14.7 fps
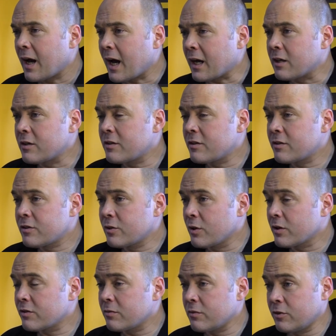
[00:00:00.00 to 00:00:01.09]
And
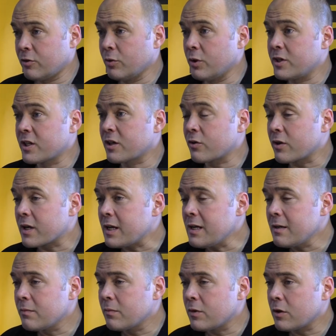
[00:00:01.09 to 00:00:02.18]
to a degree,